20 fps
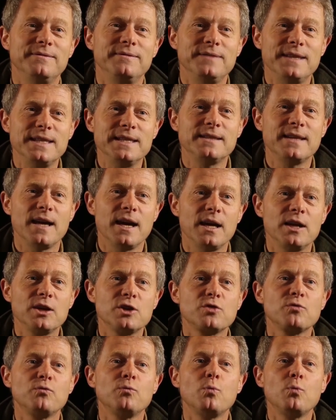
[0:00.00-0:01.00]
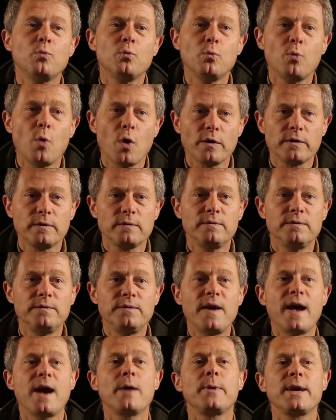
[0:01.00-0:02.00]
vintage, was
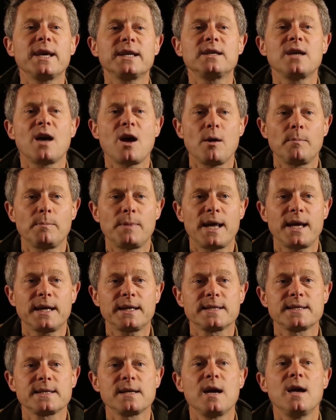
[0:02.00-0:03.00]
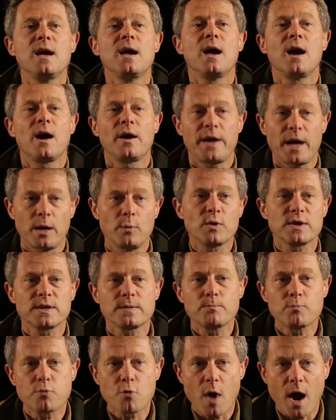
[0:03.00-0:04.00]
very complex, and I
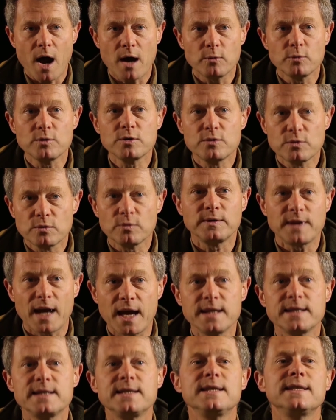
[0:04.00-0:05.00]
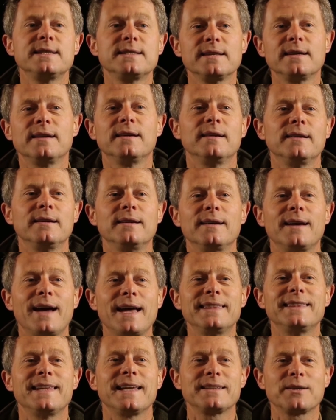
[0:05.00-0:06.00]
was proud to taste it
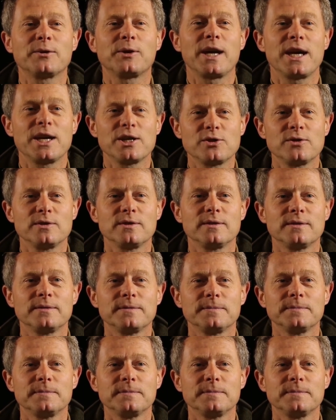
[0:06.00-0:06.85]
at that occasion.